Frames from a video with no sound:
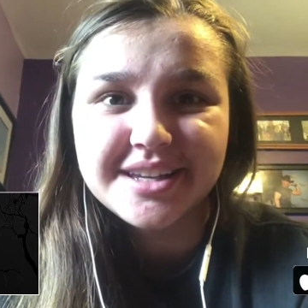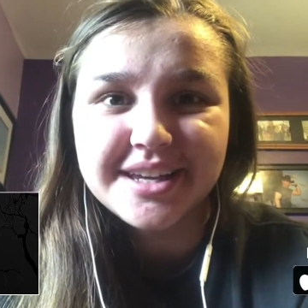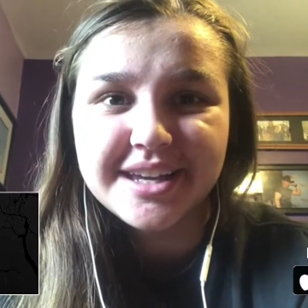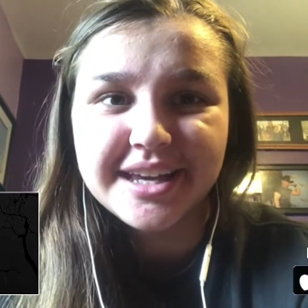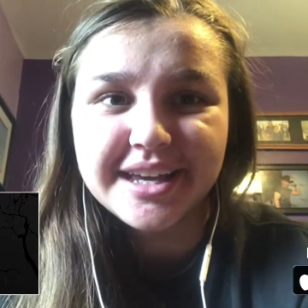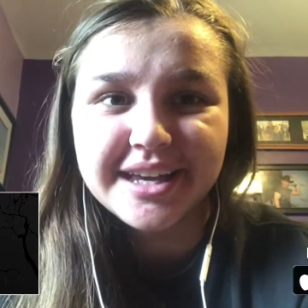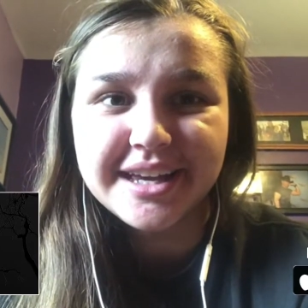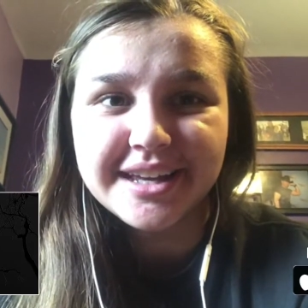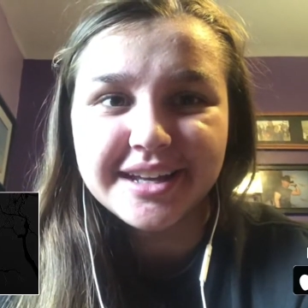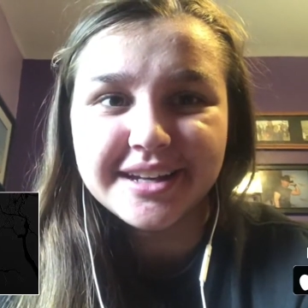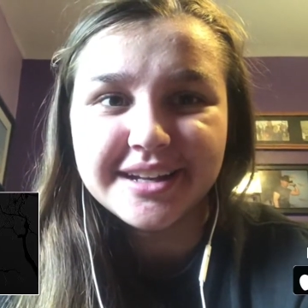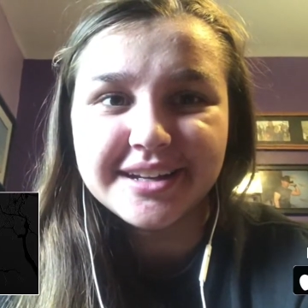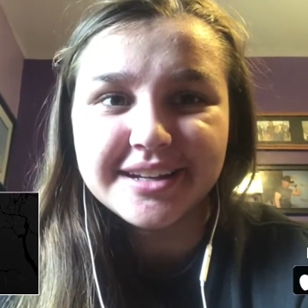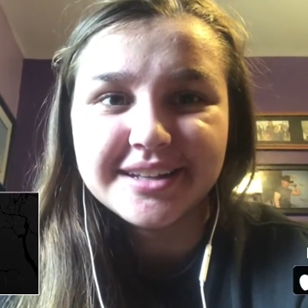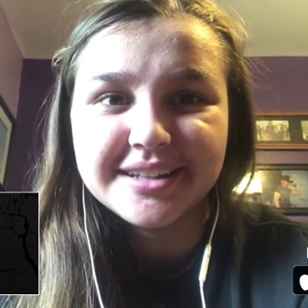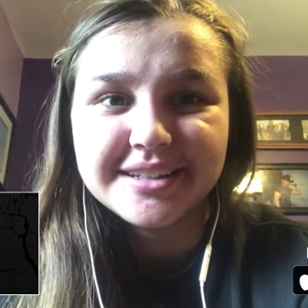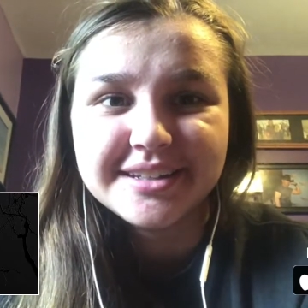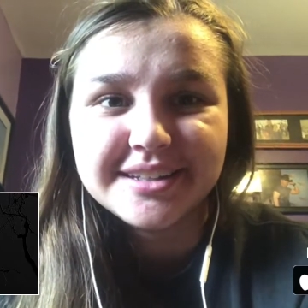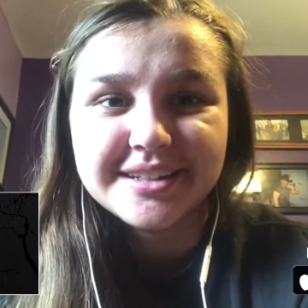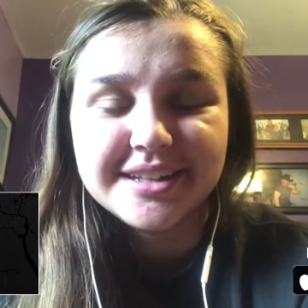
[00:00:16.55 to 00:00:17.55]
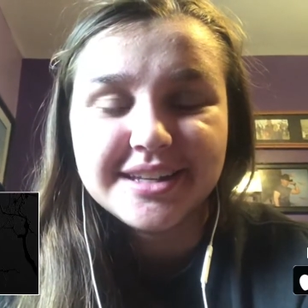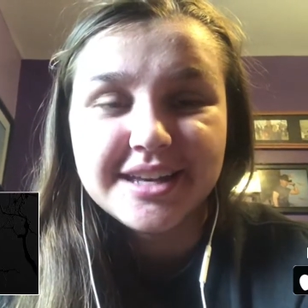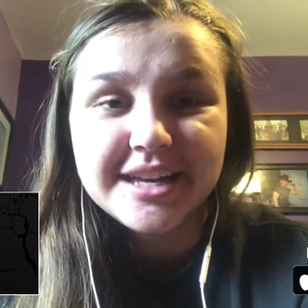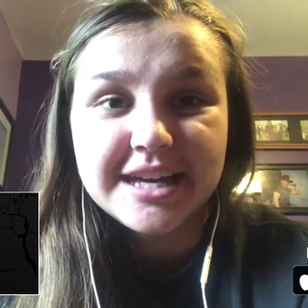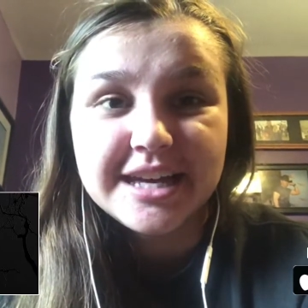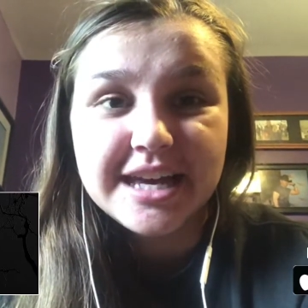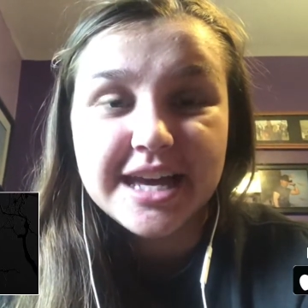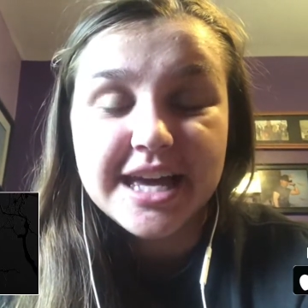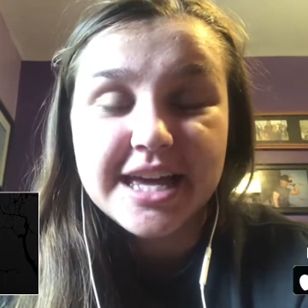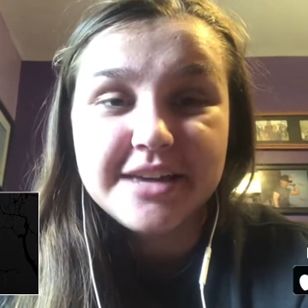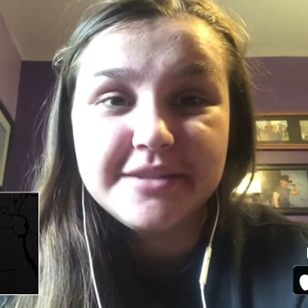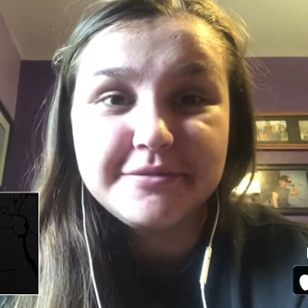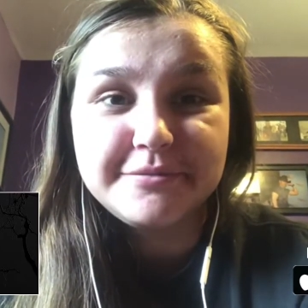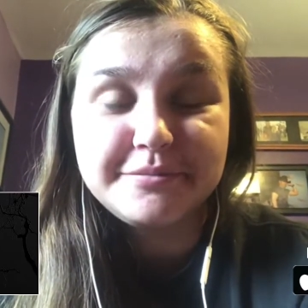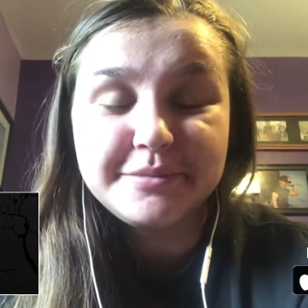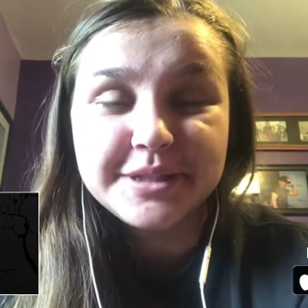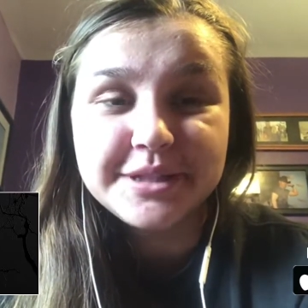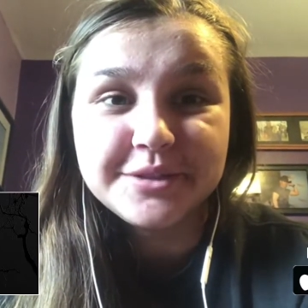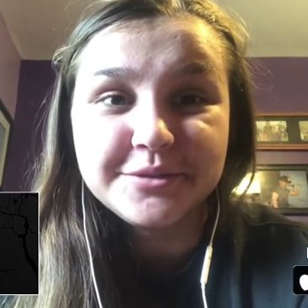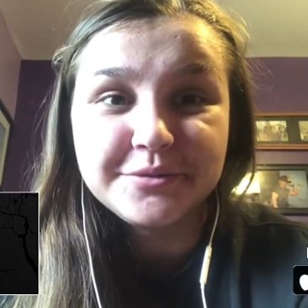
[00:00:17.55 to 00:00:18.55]
and
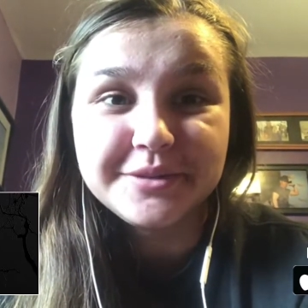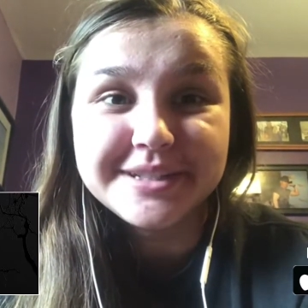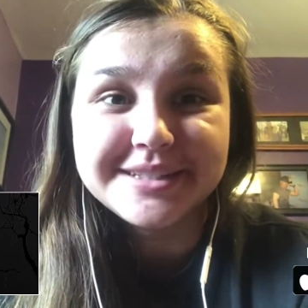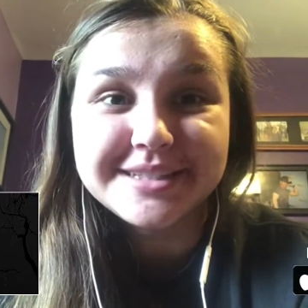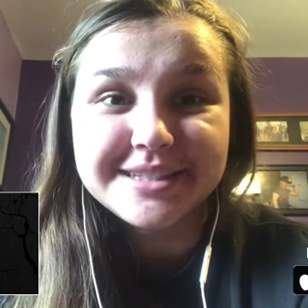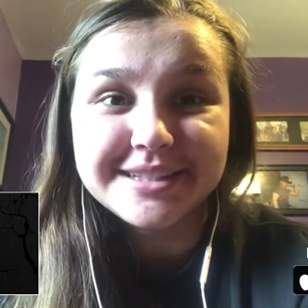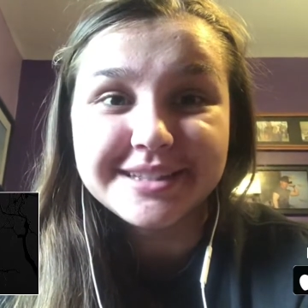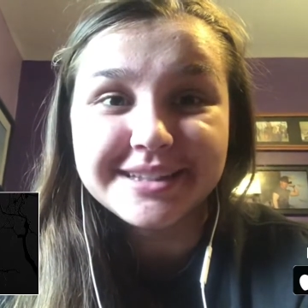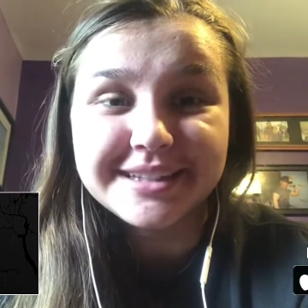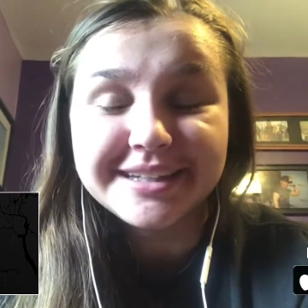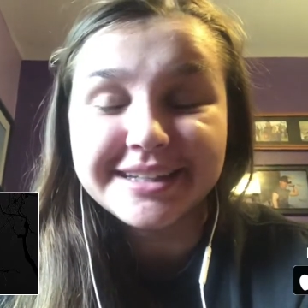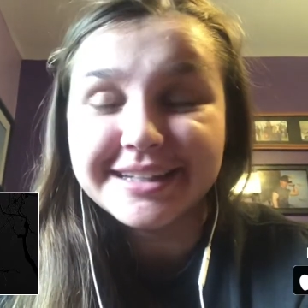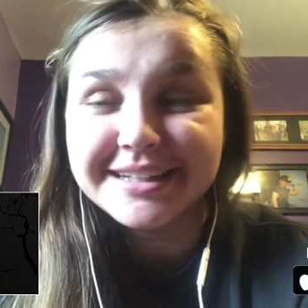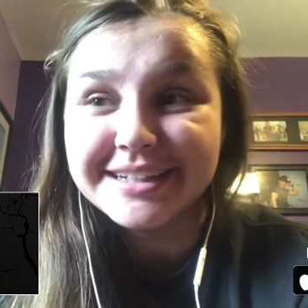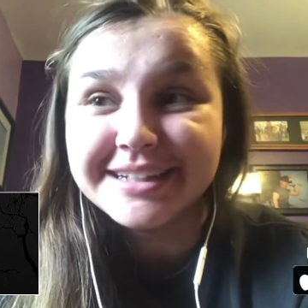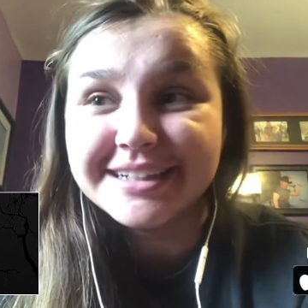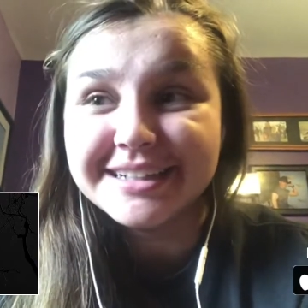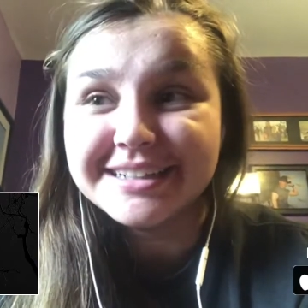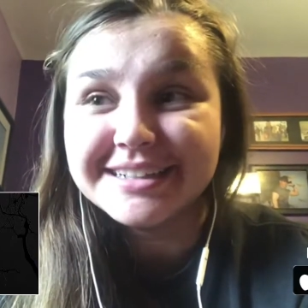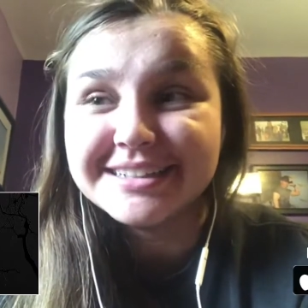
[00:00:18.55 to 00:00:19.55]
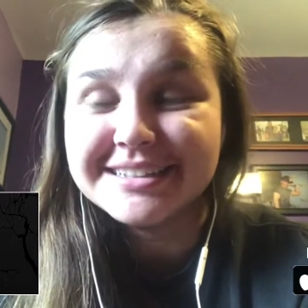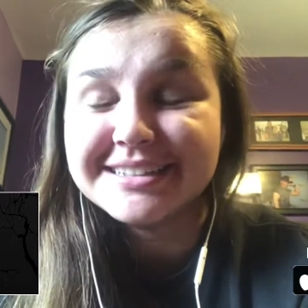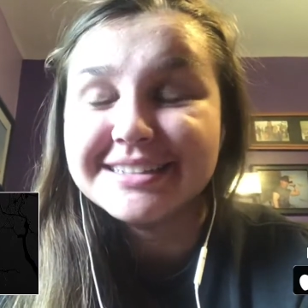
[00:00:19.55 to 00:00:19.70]
I've been recently